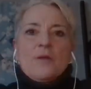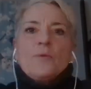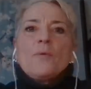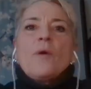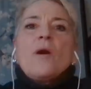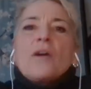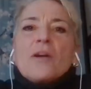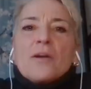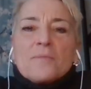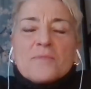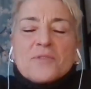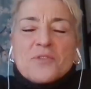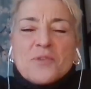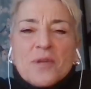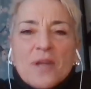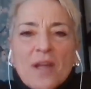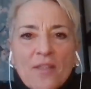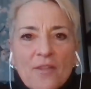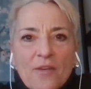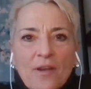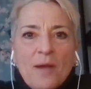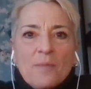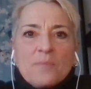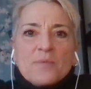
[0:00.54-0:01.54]
Welcome to
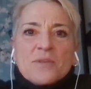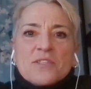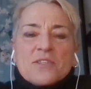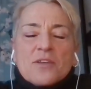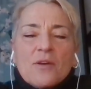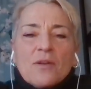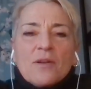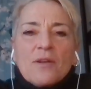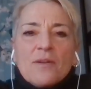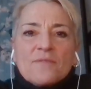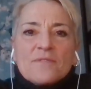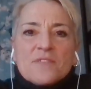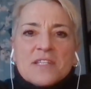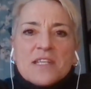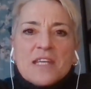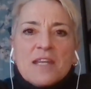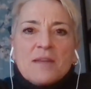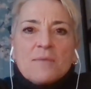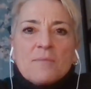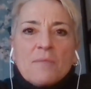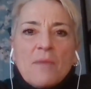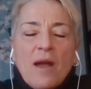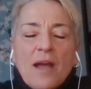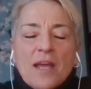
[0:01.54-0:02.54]
another episode of
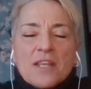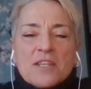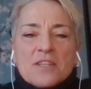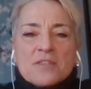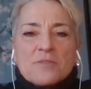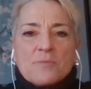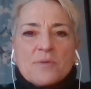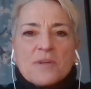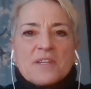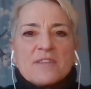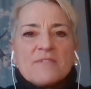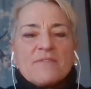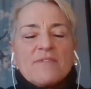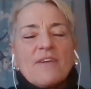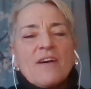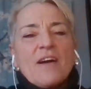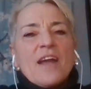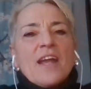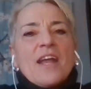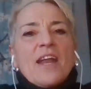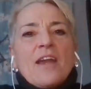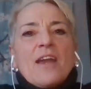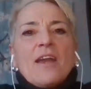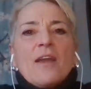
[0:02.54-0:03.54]
Teen Minds
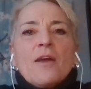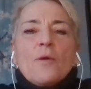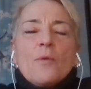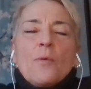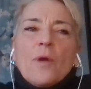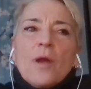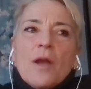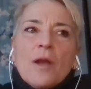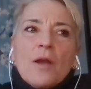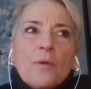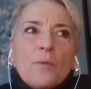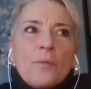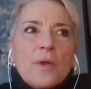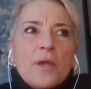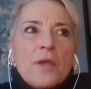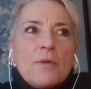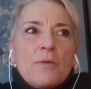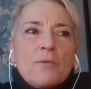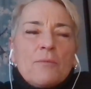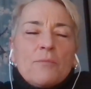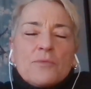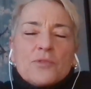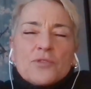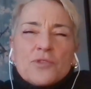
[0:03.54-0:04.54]
Redefine, where
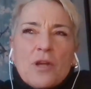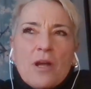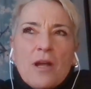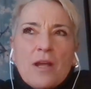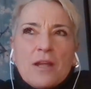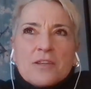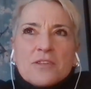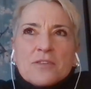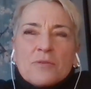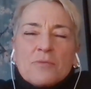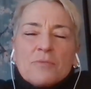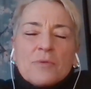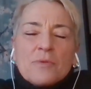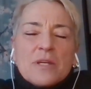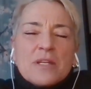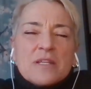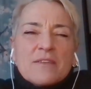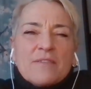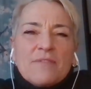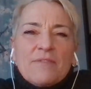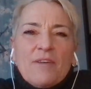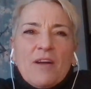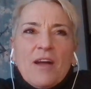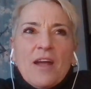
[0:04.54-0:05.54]
we try to
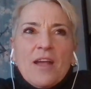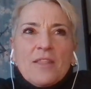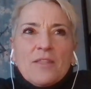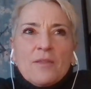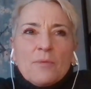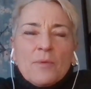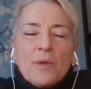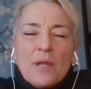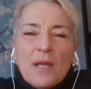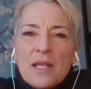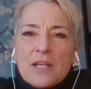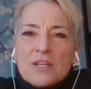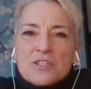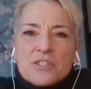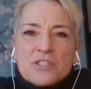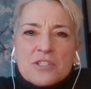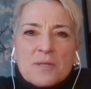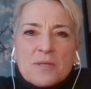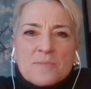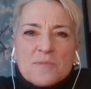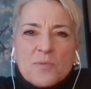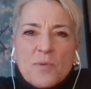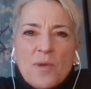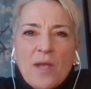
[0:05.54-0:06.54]
redefine the
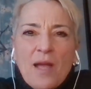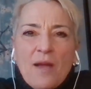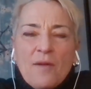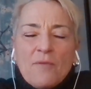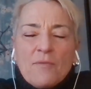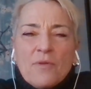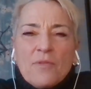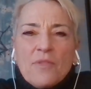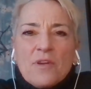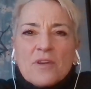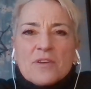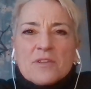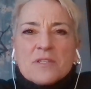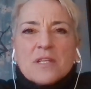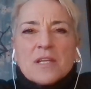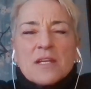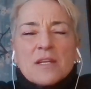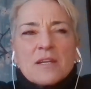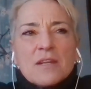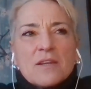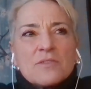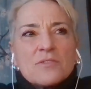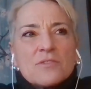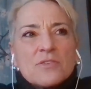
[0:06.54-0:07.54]
relationships we have with our
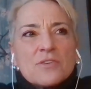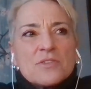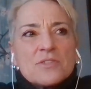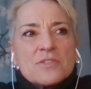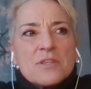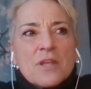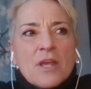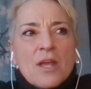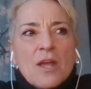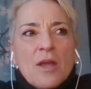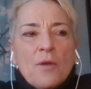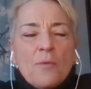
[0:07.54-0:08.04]
teenagers.